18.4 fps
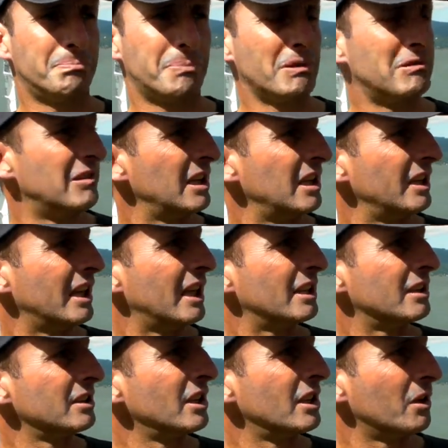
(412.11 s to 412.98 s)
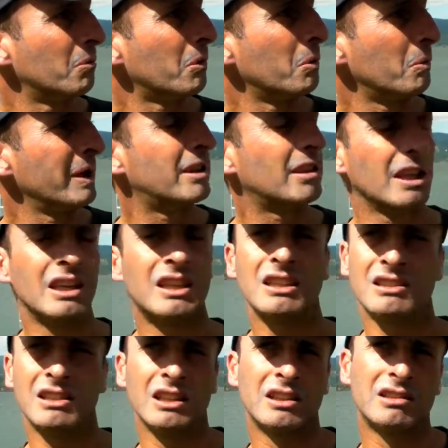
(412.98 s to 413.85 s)
But really, what we
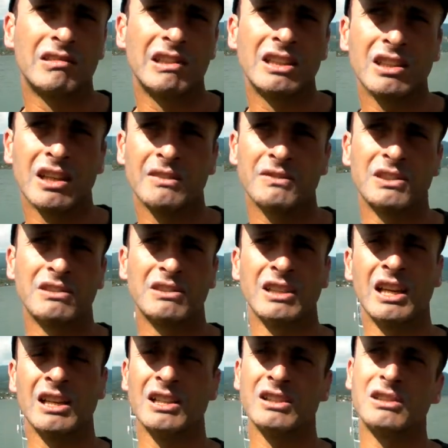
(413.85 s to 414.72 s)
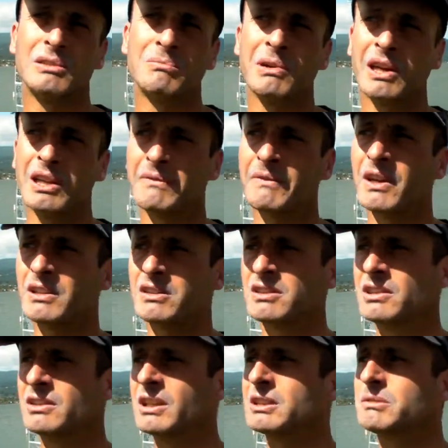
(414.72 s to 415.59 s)
think is there's 3 types of sailors who buy the Mark
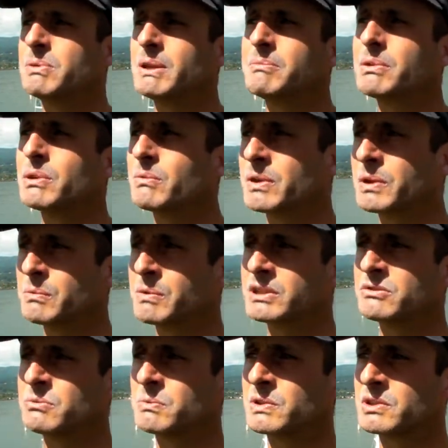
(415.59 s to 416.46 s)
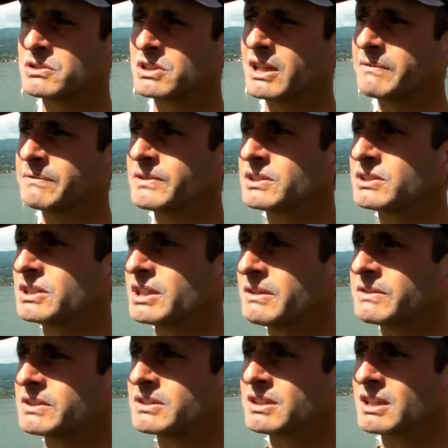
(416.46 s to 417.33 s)
II. There's people who want to win world
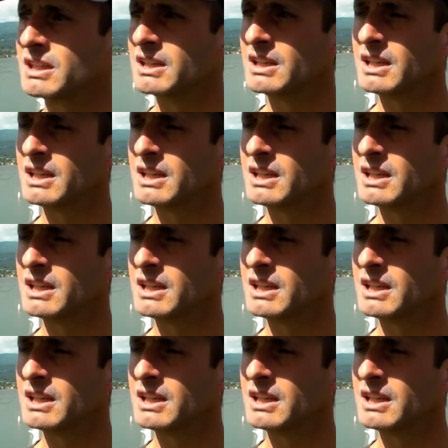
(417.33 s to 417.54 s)
championships.